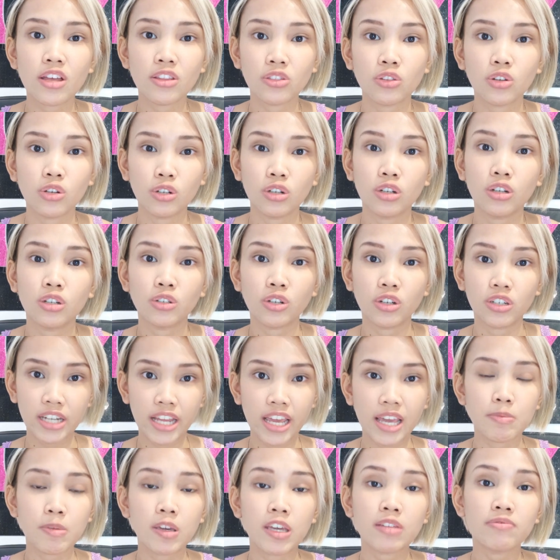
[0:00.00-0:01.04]
under your
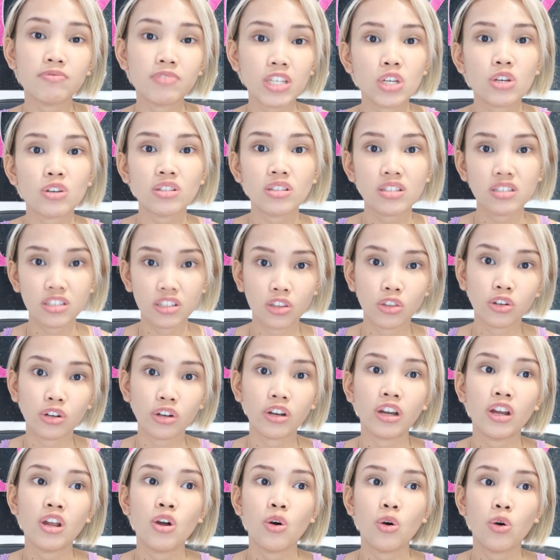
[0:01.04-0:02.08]
name can be
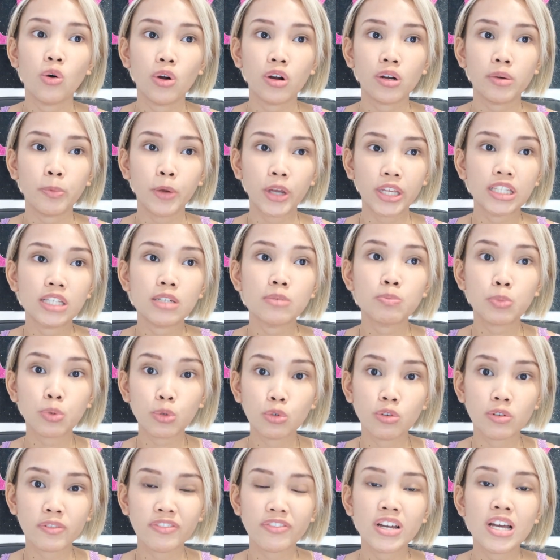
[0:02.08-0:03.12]
considered or pwedeng
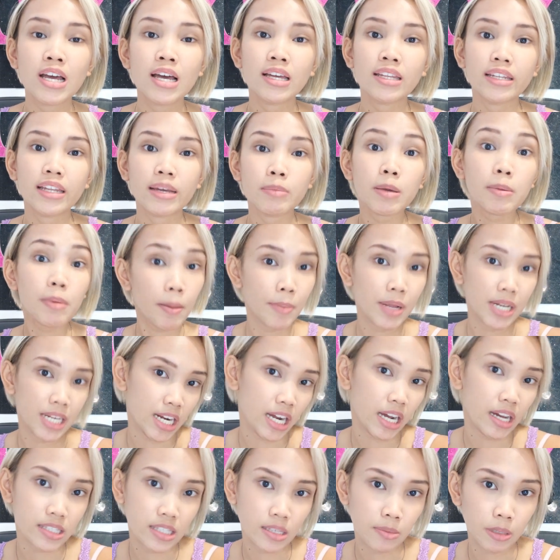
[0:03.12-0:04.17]
proof na may
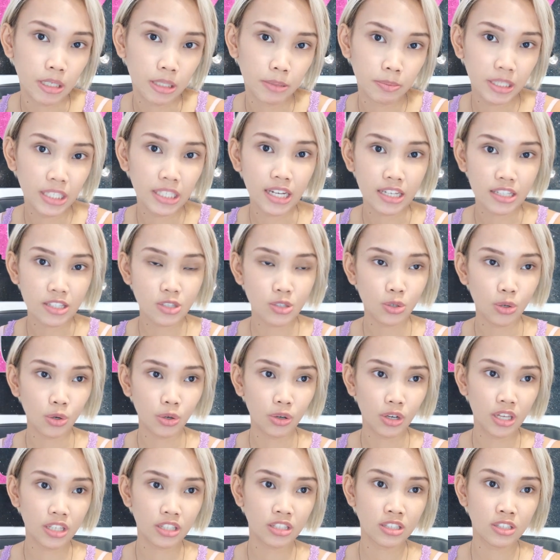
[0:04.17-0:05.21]
babalikan ka sa Pilipinas.
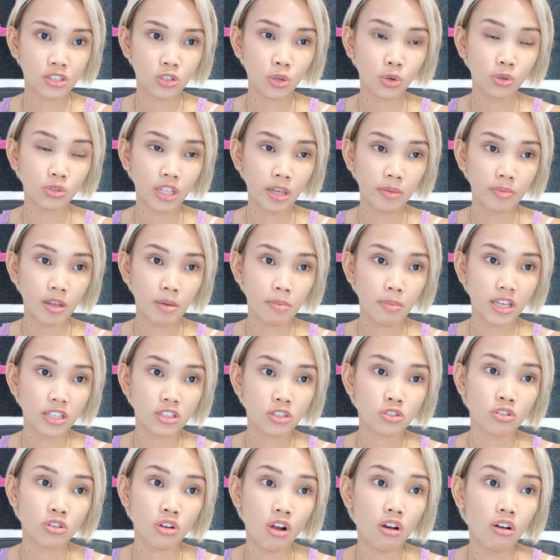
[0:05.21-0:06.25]
So, it showed them na may
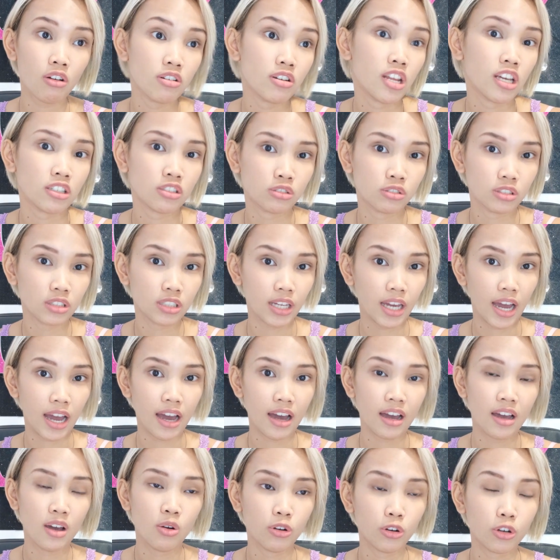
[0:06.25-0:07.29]
strong connection
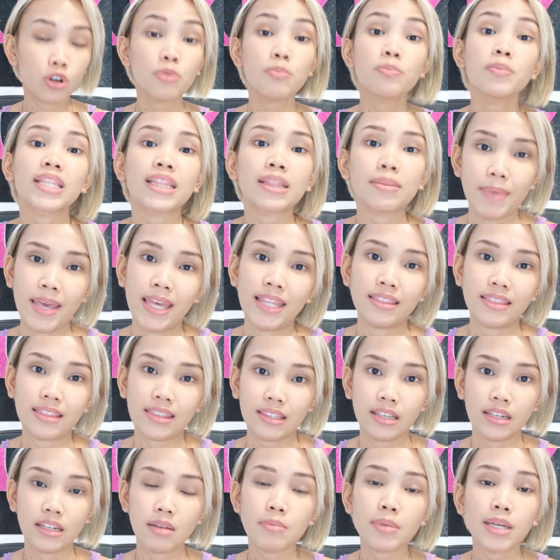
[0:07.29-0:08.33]
ka or commitment
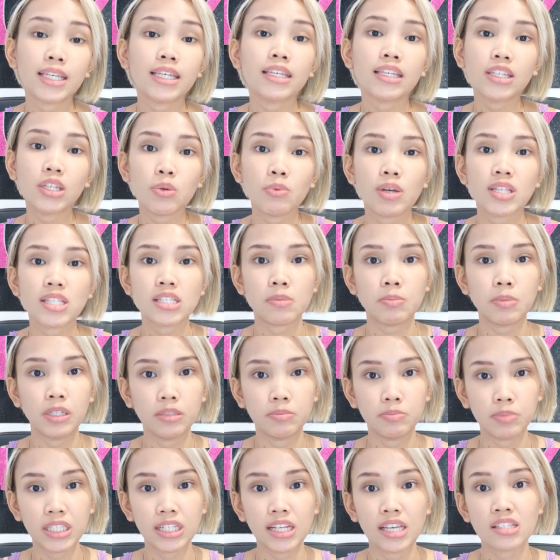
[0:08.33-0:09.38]
na may iiwan sa
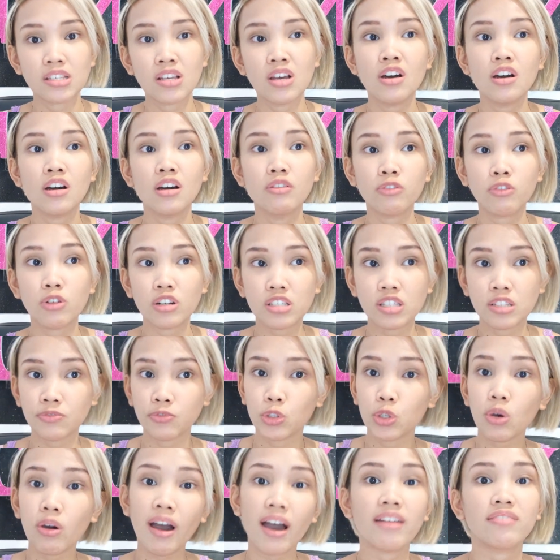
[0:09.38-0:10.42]
Pilipinas. Of course, if
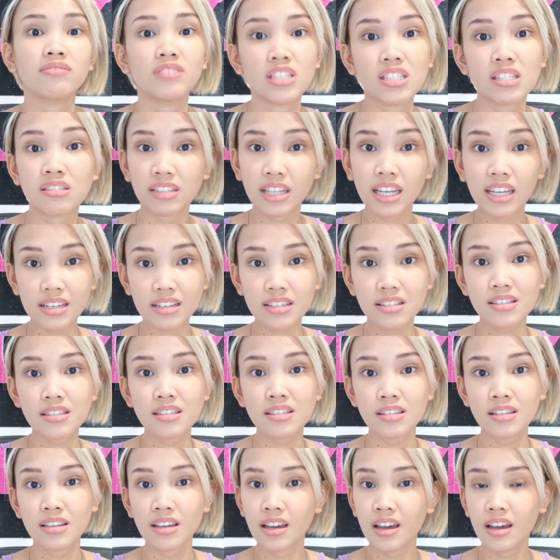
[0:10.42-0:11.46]
you have these
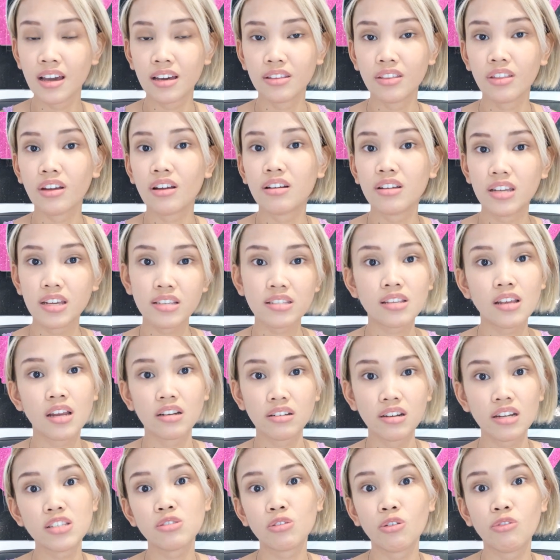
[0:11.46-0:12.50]
things, there is a
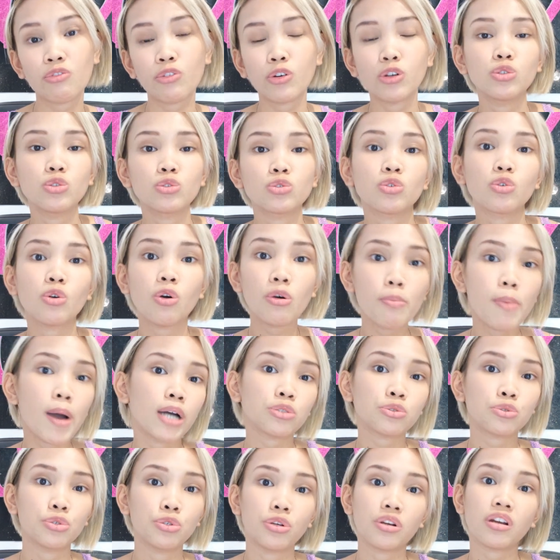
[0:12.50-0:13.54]
reason for you to go
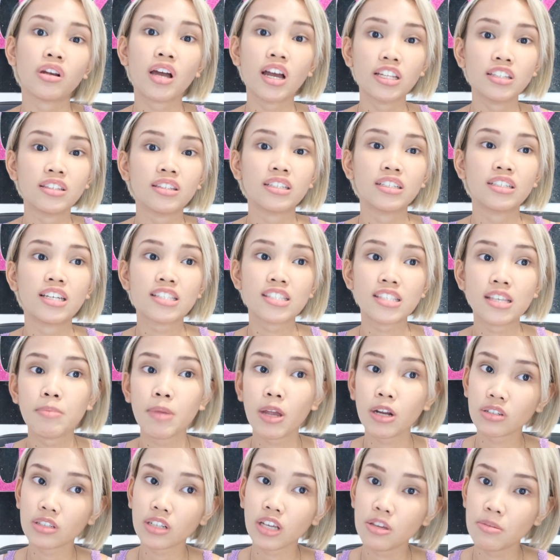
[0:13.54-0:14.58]
back to your country kasi
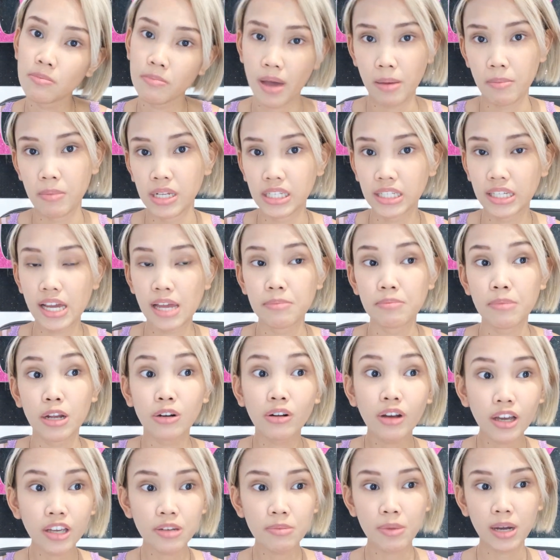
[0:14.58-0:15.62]
meron kayong babalikan,
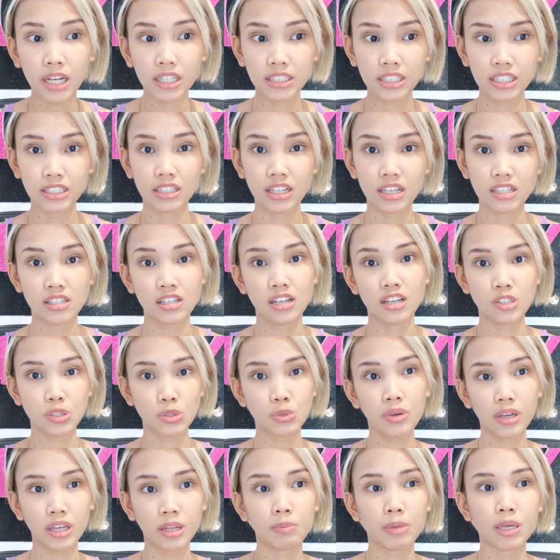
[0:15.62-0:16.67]
meron kayong mga need
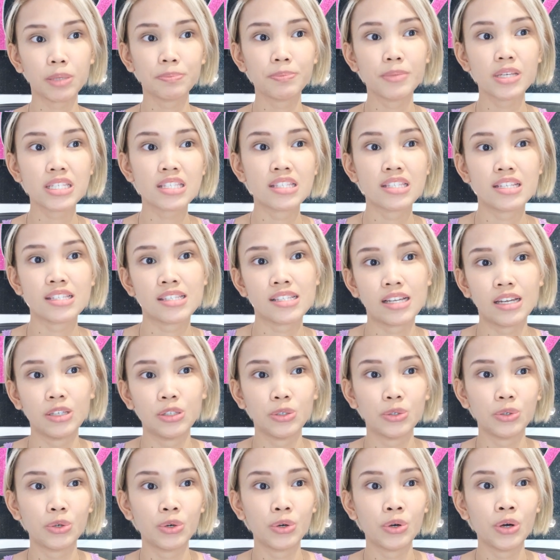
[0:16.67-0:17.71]
asikasuin, may business
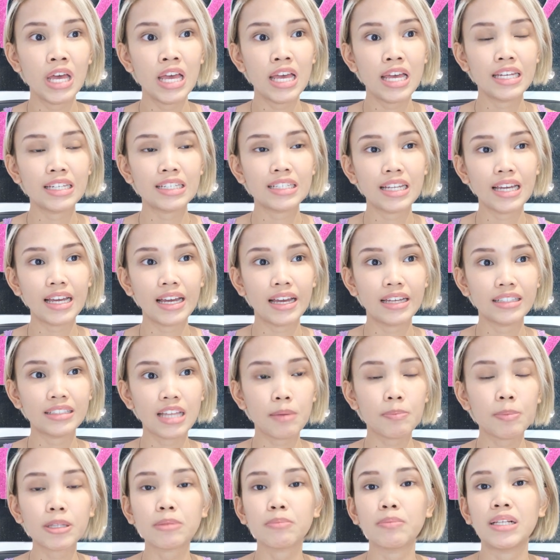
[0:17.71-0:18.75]
kayo na
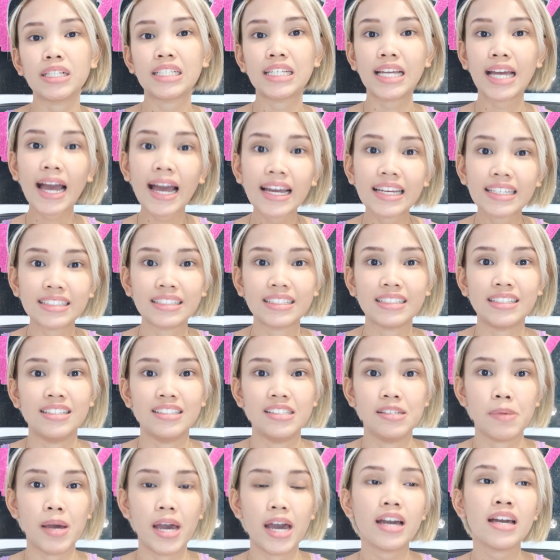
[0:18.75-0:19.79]
dapat balikan,
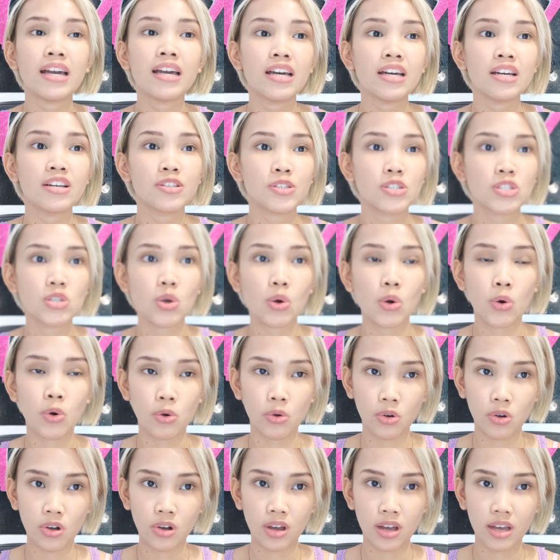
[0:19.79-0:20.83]
di ba?
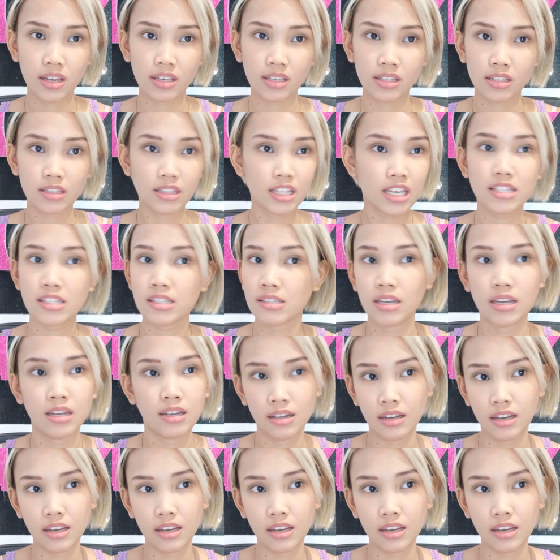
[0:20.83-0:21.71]
So, these